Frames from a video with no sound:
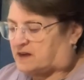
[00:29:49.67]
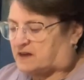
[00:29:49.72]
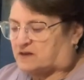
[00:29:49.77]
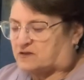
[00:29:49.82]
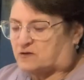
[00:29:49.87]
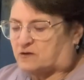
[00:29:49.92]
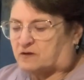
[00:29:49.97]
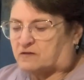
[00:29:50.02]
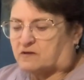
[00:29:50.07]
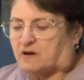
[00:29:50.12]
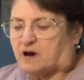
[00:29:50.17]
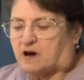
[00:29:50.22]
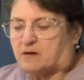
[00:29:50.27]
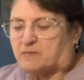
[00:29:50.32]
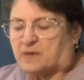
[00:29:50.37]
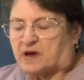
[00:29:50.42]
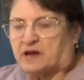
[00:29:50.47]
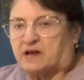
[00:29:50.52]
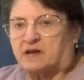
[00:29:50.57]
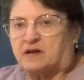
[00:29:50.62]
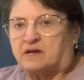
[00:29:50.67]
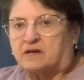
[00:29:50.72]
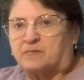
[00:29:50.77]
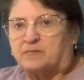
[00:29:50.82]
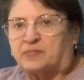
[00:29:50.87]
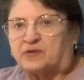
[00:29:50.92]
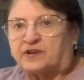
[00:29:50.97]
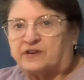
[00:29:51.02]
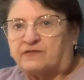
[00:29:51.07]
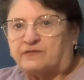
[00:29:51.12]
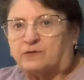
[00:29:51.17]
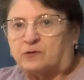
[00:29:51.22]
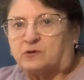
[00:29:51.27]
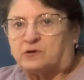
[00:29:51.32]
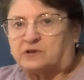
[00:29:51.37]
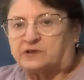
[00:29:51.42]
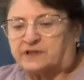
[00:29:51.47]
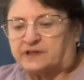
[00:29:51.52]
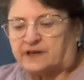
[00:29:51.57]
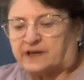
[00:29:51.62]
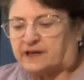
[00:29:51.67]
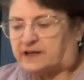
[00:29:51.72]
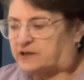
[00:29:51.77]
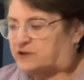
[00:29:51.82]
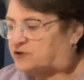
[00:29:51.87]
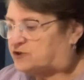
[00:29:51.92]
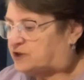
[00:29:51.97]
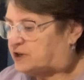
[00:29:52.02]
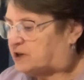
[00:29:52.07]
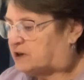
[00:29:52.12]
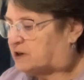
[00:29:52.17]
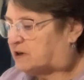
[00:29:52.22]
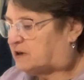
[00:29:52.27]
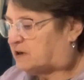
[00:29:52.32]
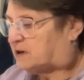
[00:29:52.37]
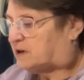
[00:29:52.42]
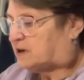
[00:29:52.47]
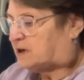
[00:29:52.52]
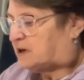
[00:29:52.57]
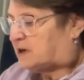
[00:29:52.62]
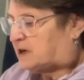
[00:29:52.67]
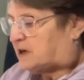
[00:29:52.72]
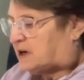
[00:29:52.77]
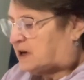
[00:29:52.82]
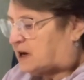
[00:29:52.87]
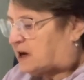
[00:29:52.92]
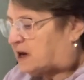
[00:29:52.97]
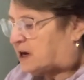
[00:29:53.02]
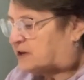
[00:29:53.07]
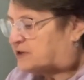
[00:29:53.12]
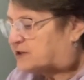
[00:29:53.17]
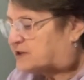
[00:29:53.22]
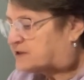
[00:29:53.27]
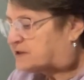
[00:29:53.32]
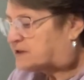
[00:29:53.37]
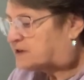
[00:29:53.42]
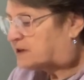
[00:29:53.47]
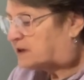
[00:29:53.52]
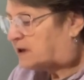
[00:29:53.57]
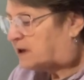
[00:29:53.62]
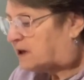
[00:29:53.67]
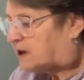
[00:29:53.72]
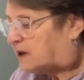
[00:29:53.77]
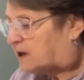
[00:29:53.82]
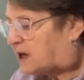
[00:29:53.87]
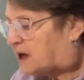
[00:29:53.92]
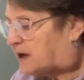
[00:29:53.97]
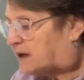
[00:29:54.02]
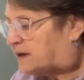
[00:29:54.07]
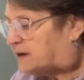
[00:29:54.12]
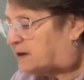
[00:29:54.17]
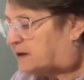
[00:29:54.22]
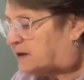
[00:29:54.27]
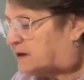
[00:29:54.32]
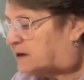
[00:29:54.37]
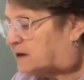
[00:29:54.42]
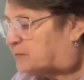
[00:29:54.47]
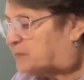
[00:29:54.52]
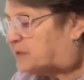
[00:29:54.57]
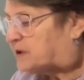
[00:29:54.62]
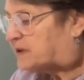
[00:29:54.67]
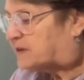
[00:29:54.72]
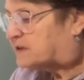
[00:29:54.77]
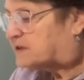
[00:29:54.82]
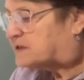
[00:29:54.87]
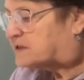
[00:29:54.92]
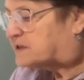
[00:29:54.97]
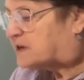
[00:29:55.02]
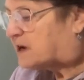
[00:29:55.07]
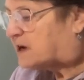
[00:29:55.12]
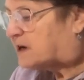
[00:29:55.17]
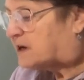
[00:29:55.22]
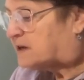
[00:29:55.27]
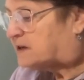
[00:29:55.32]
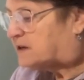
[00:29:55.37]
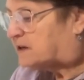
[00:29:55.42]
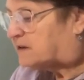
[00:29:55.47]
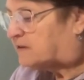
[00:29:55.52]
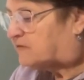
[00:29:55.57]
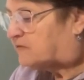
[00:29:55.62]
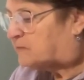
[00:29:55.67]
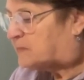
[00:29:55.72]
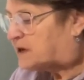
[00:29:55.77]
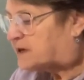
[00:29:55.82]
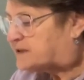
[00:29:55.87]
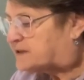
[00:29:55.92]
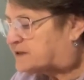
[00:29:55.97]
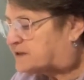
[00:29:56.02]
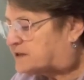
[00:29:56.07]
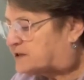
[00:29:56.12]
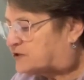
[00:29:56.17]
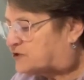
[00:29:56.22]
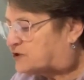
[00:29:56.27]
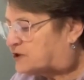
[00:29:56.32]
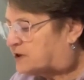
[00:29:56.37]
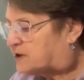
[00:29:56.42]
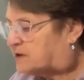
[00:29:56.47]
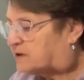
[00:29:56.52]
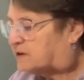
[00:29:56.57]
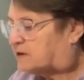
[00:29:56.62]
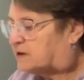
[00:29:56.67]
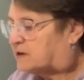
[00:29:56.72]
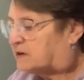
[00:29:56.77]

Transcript: So I've got my pre-folded edge here. I just line it up at the side of my stitching.